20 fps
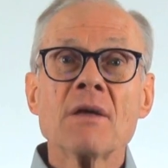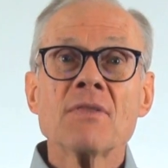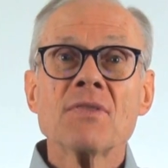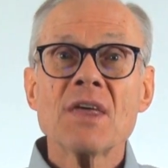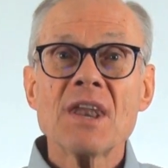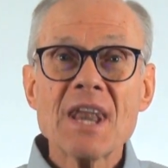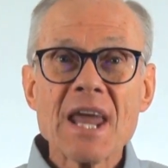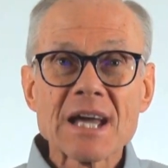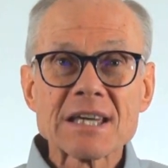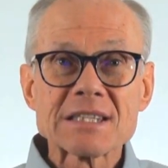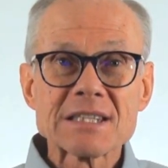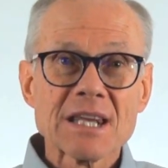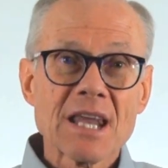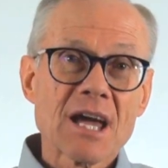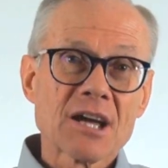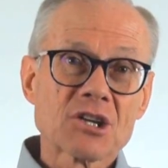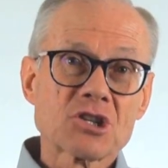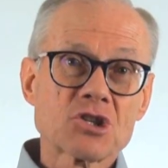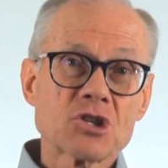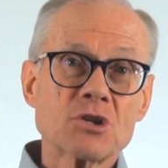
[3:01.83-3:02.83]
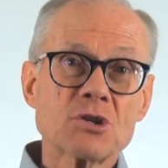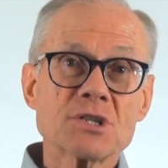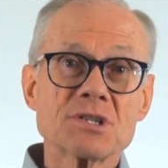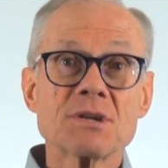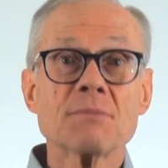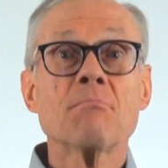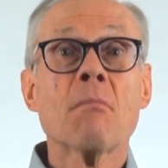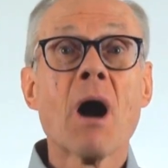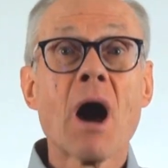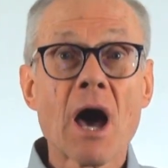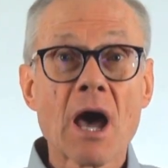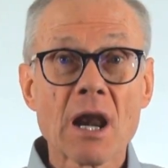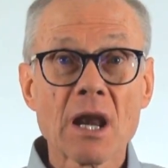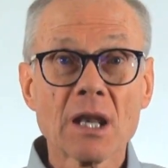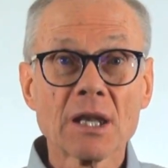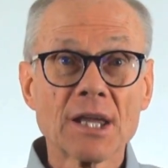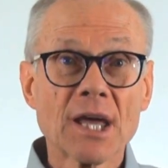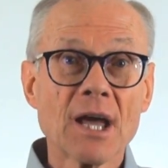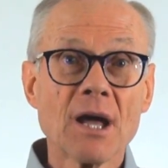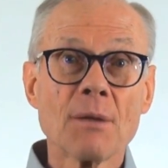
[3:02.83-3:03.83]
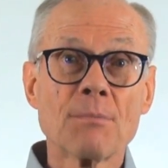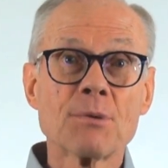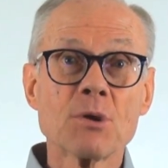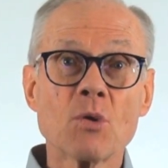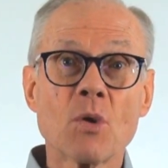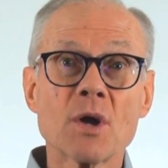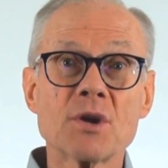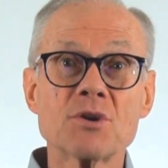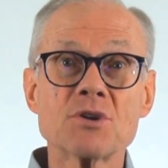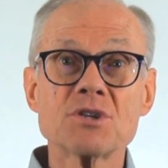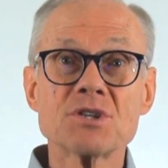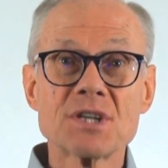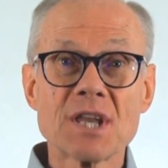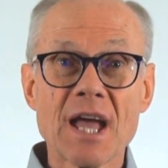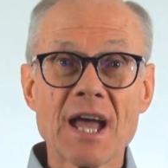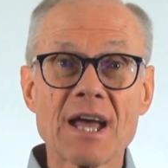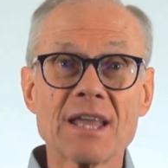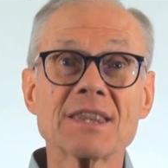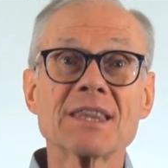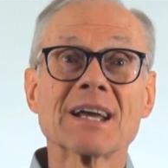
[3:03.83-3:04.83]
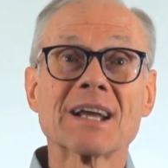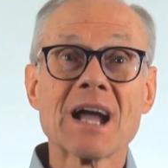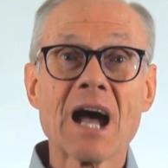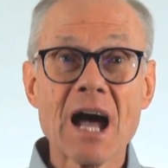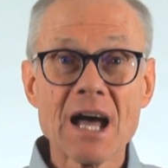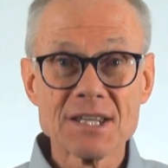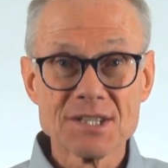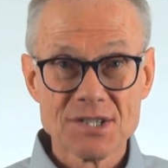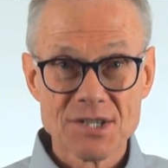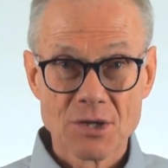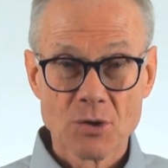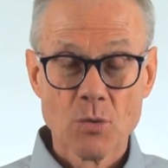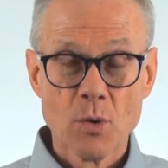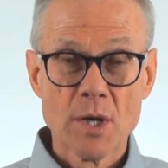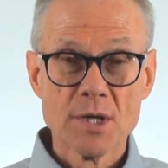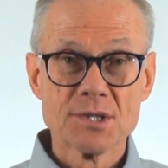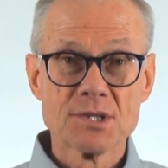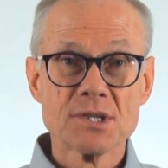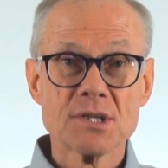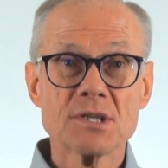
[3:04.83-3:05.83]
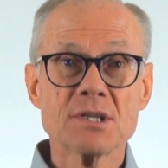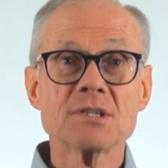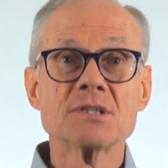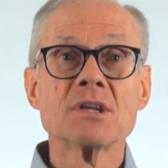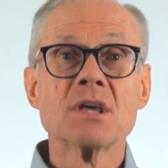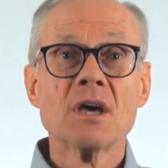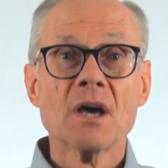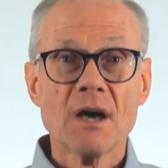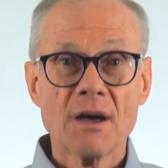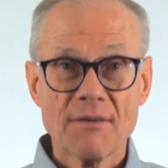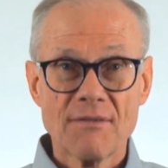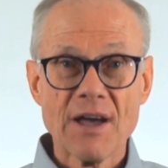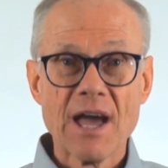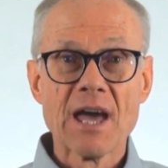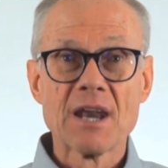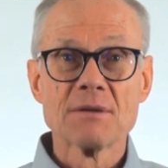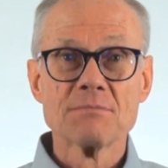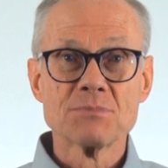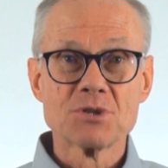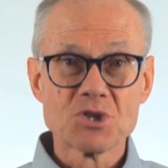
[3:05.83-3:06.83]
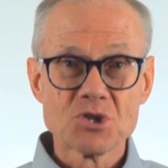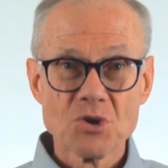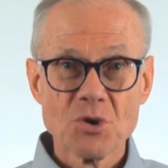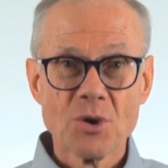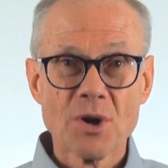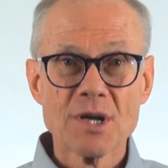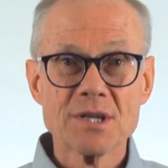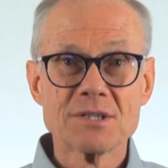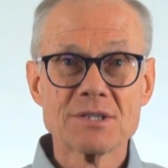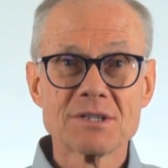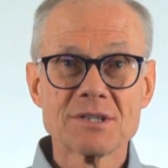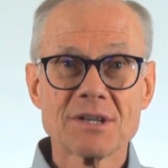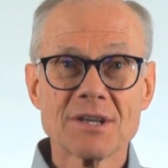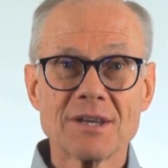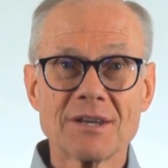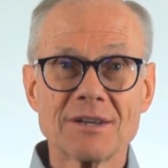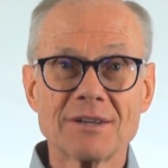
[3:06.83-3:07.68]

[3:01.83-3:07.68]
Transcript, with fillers: The next lecture is a model to help you understand the consequences of Adam's choice.